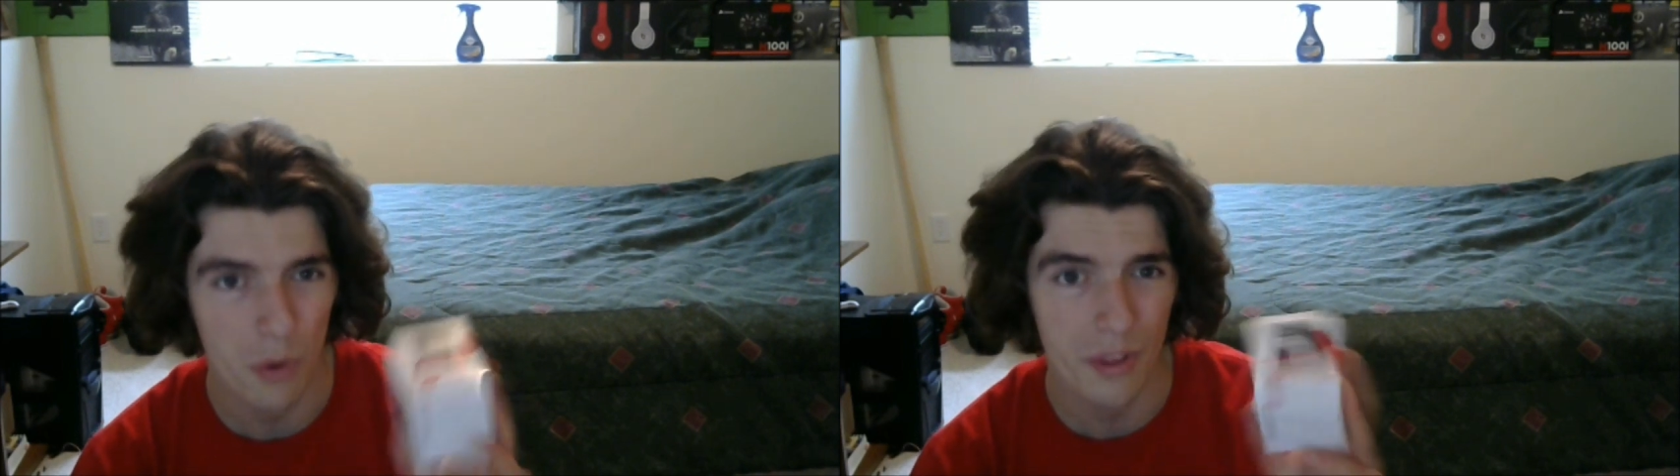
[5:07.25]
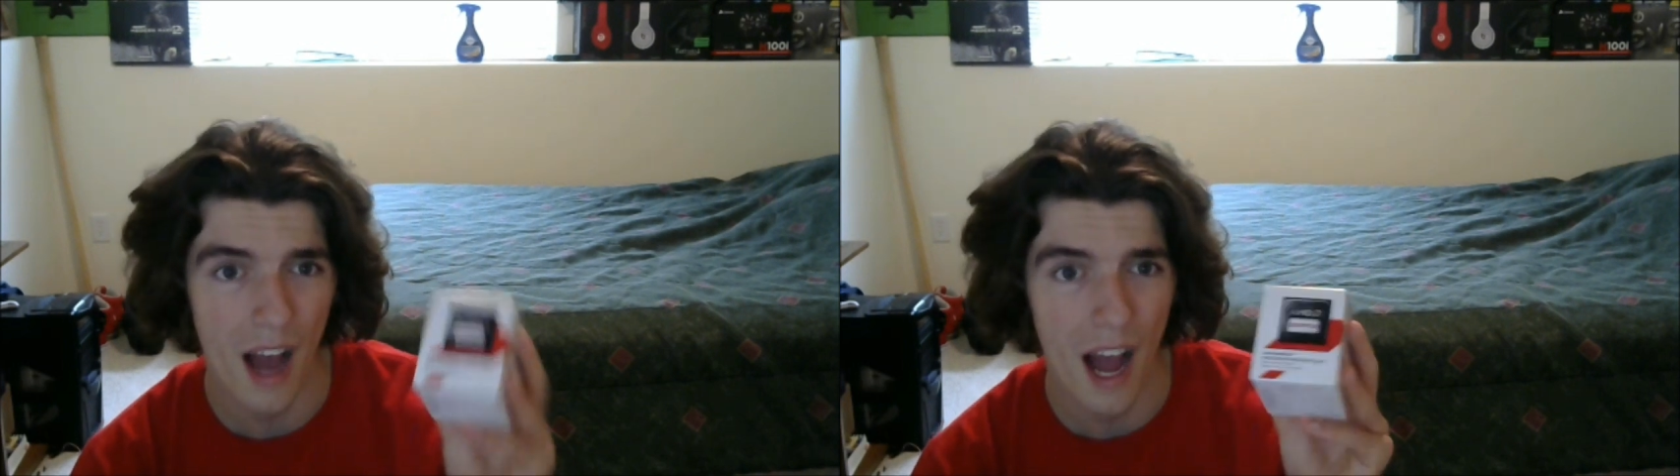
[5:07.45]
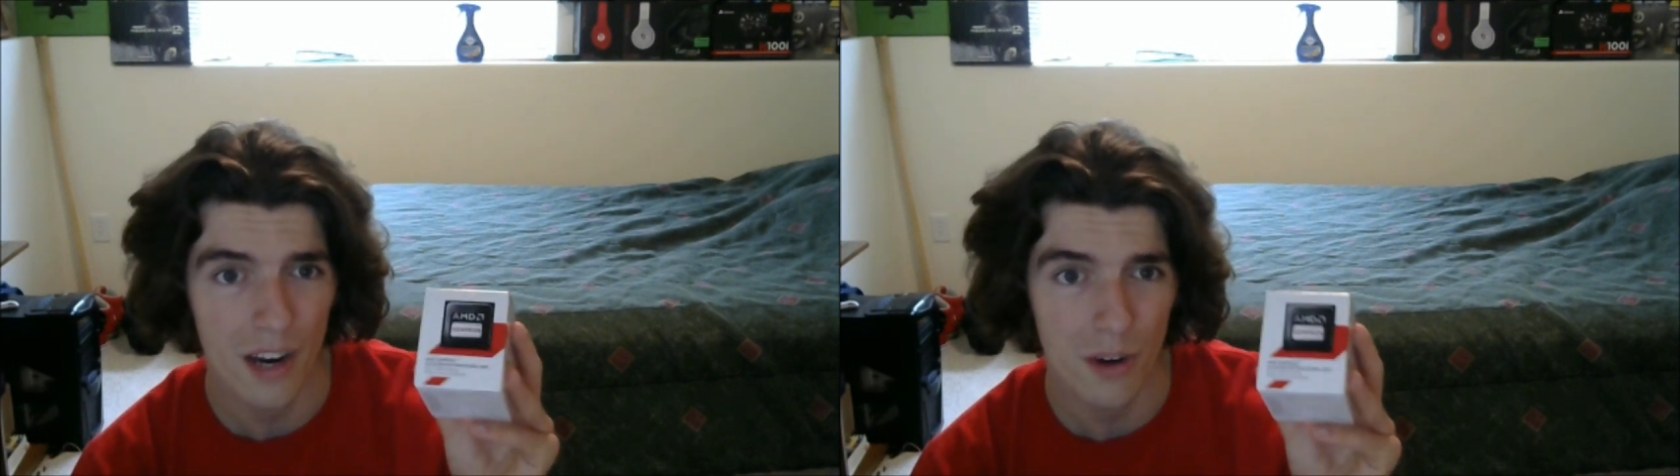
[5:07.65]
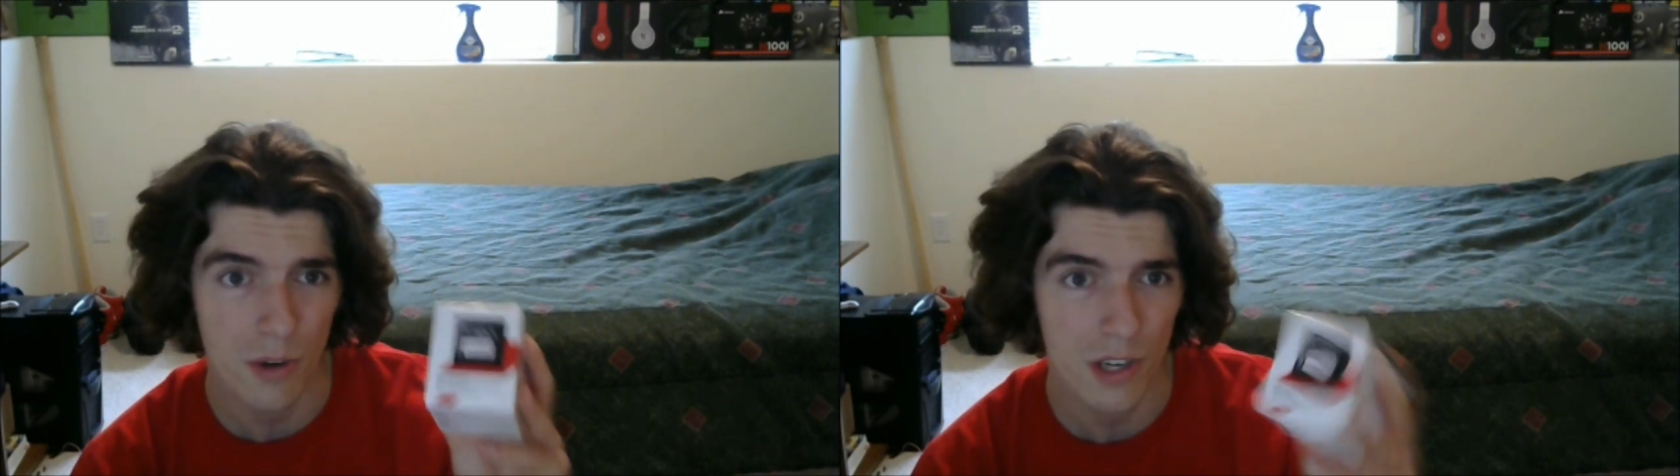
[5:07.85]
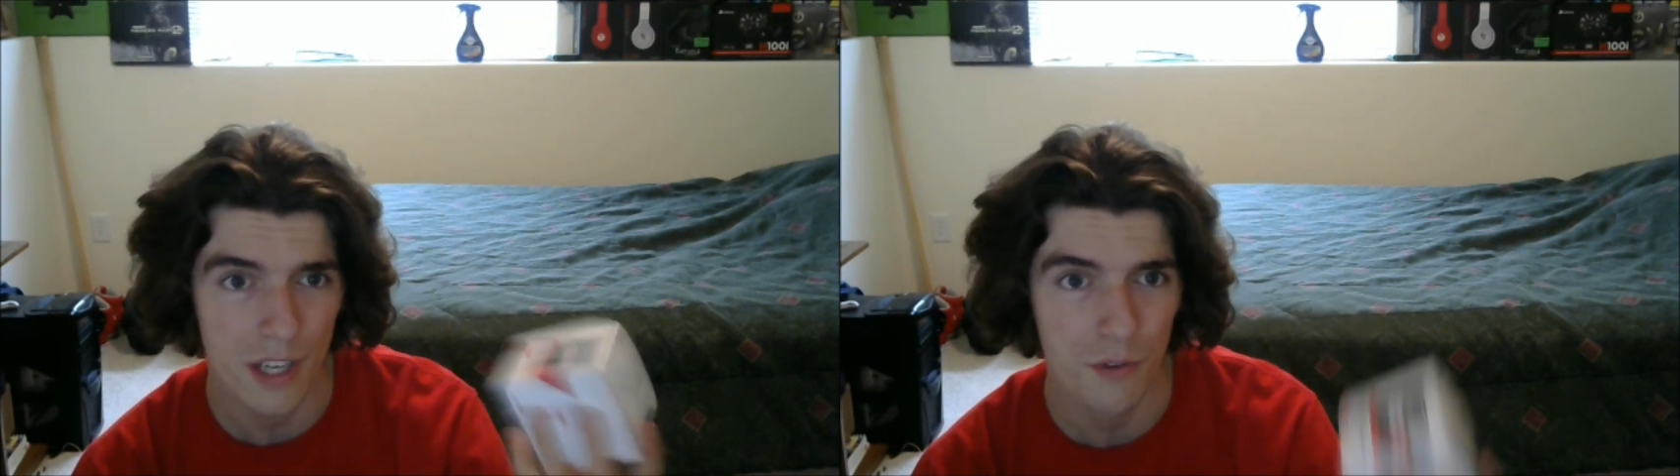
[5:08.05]
with the higher
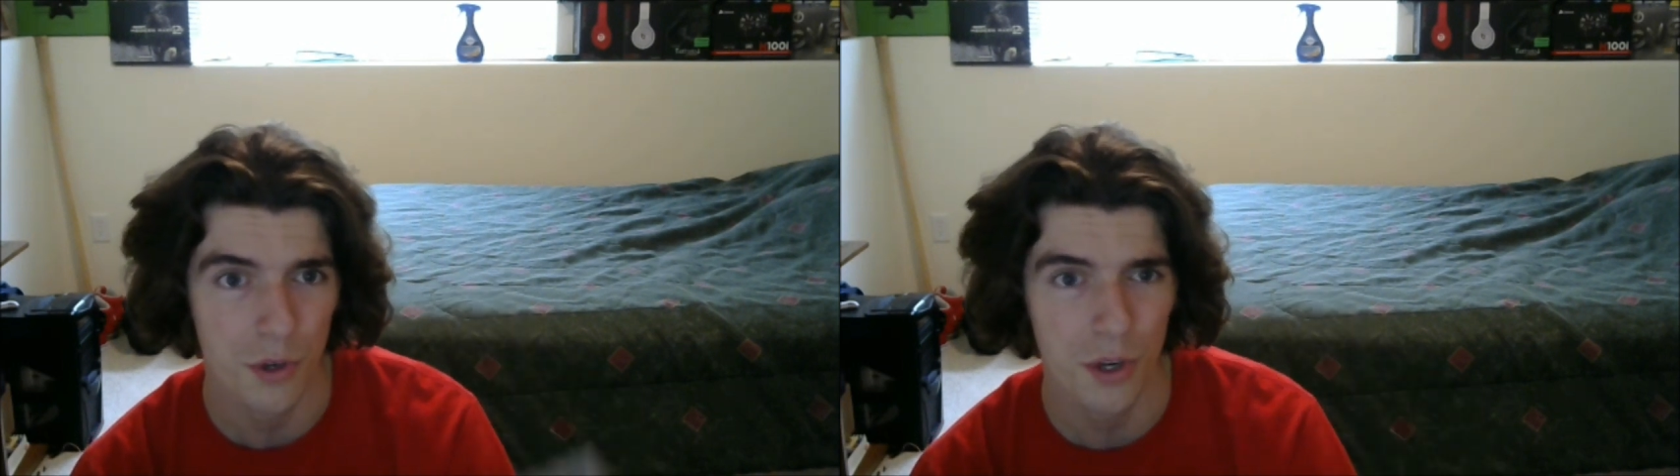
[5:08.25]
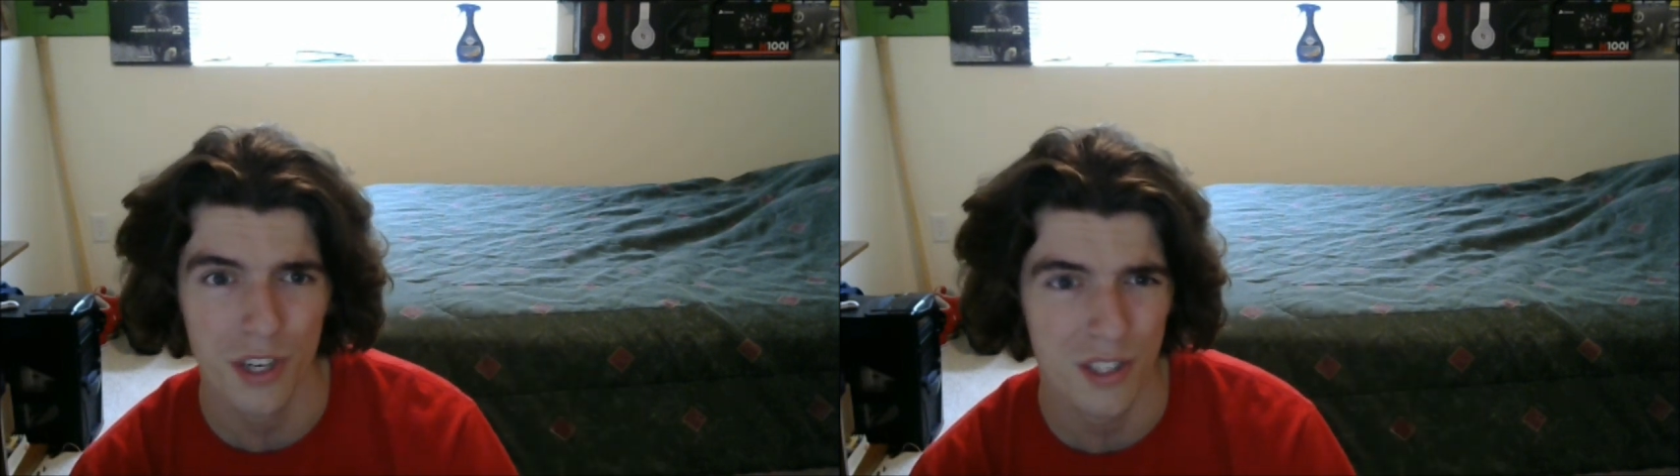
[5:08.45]
one if you could.